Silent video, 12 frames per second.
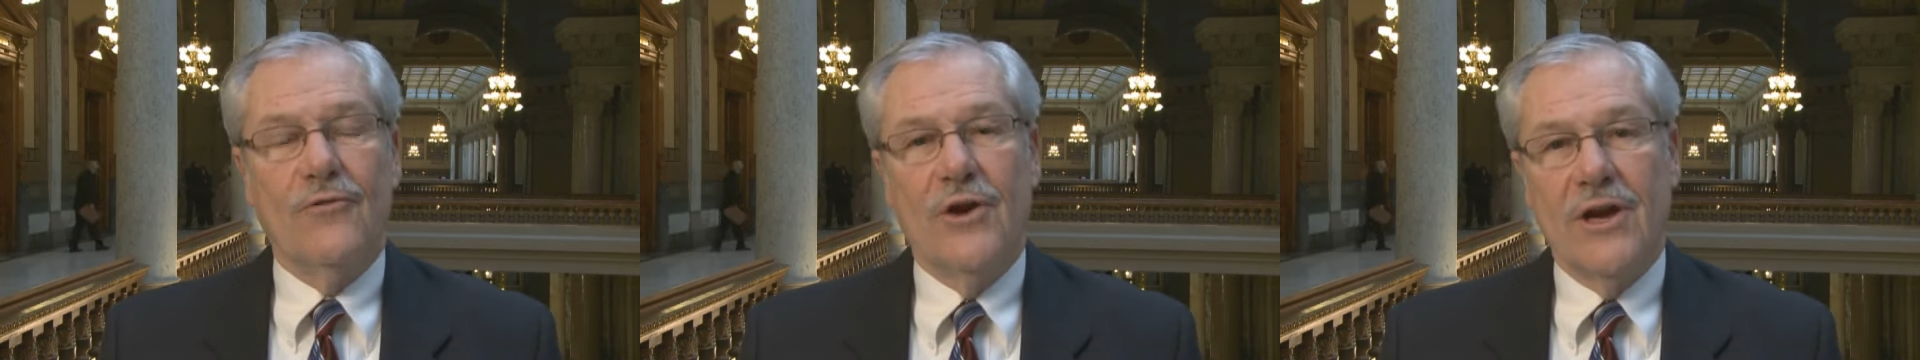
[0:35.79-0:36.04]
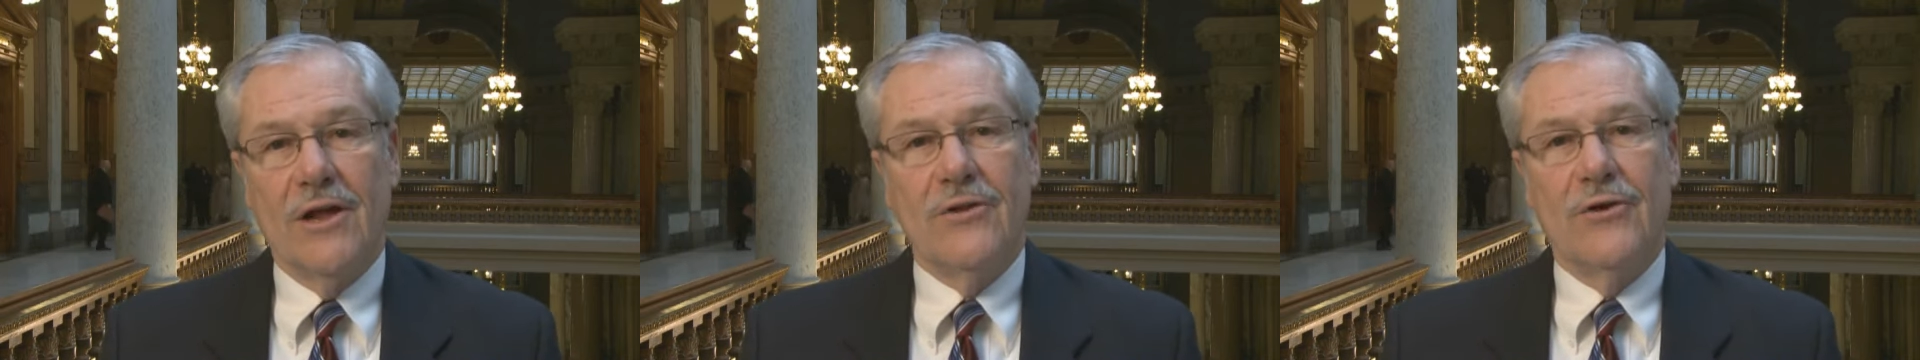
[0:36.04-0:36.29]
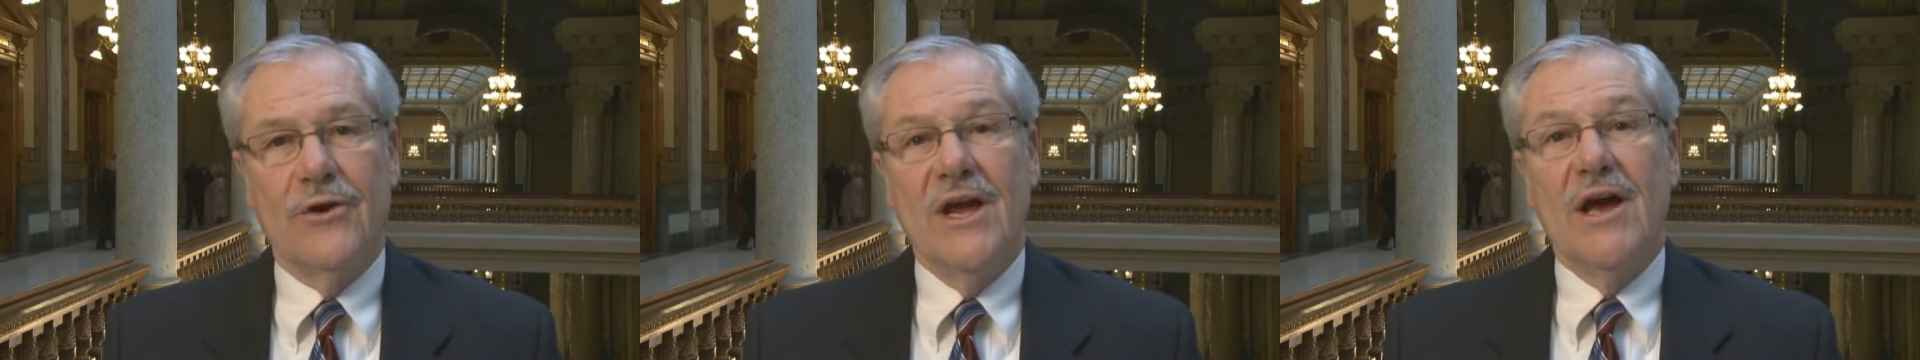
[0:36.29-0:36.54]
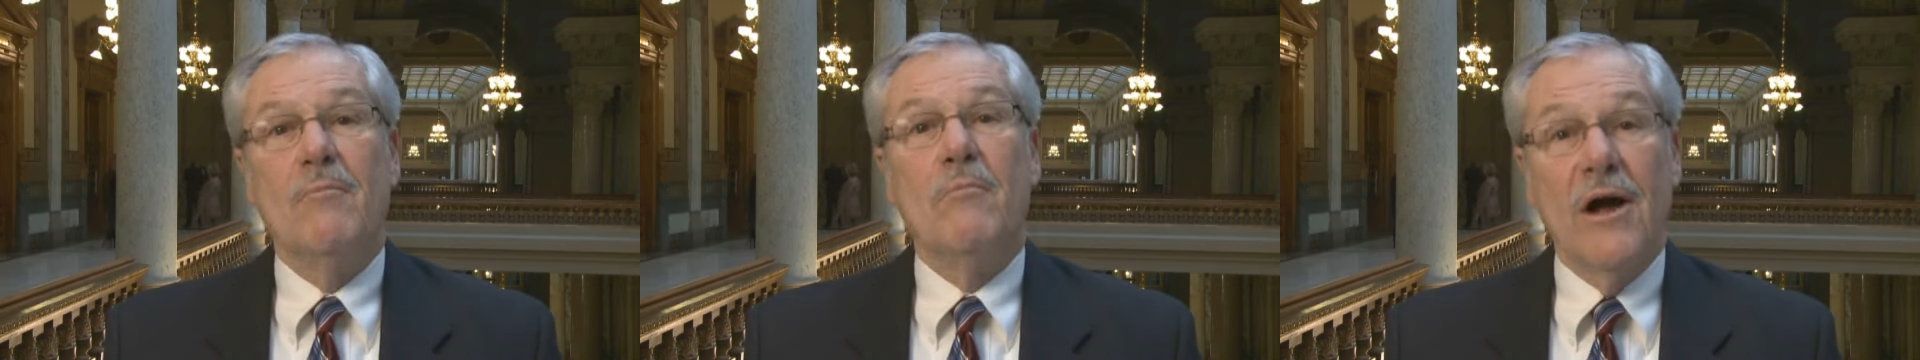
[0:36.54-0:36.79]
for another
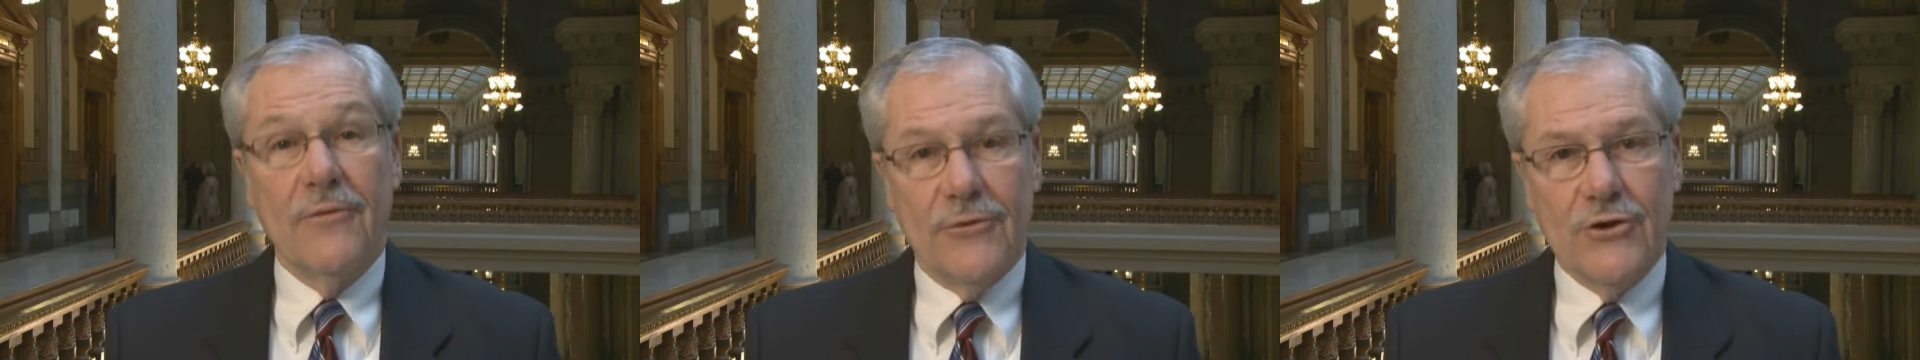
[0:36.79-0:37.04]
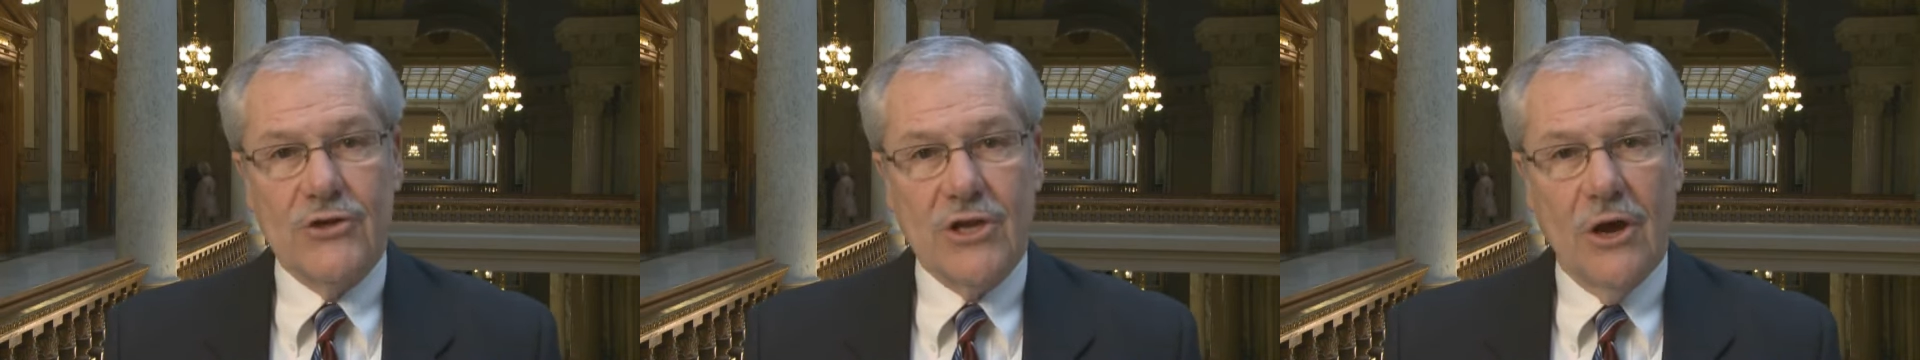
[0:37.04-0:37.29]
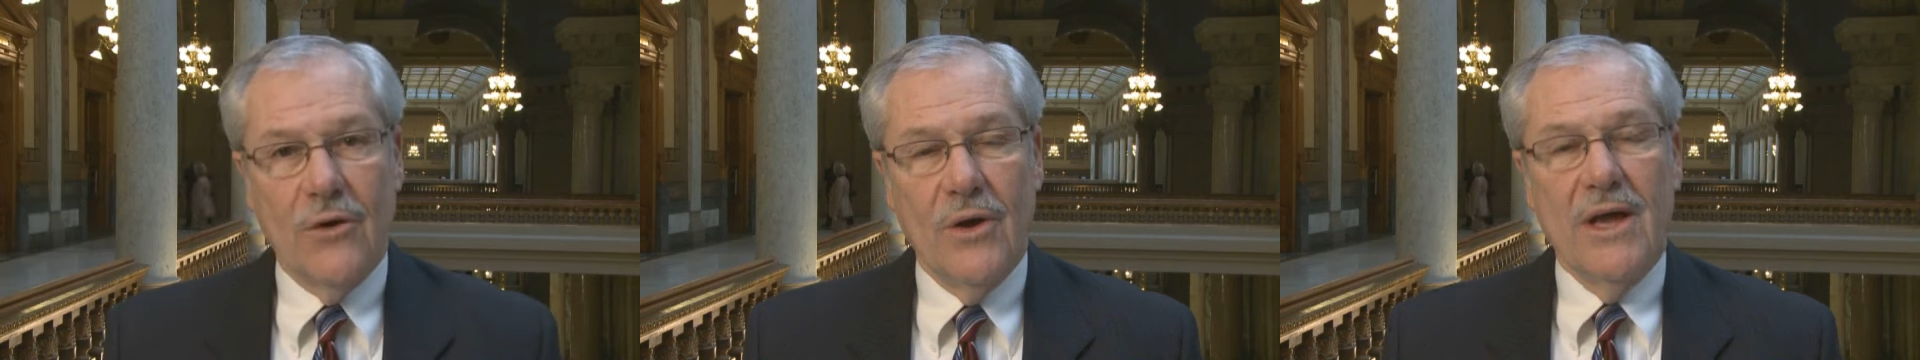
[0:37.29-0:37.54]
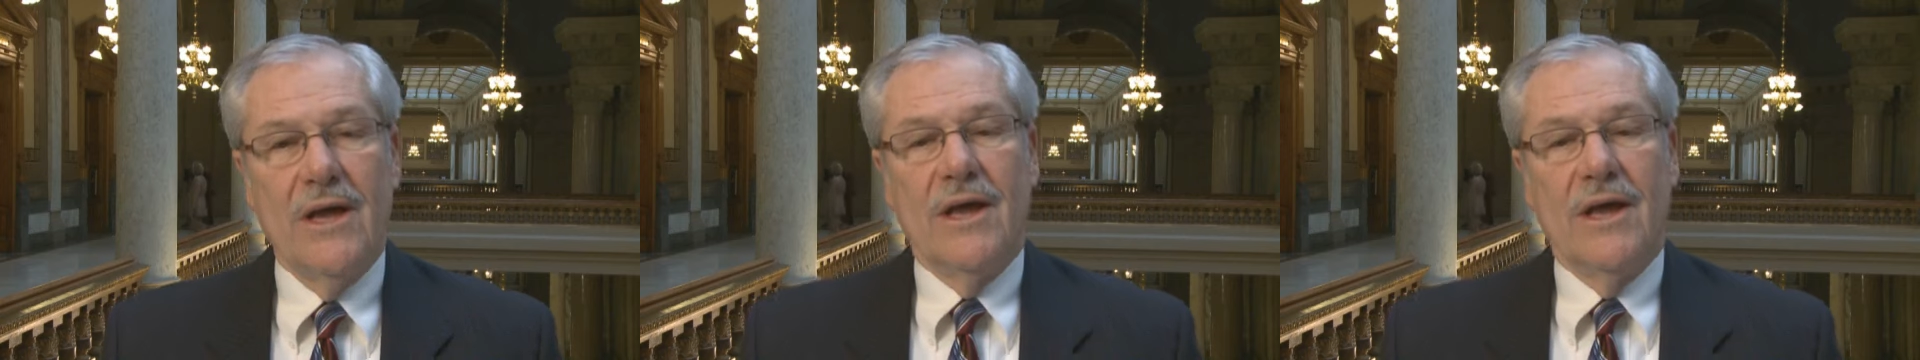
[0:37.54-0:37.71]
month or so,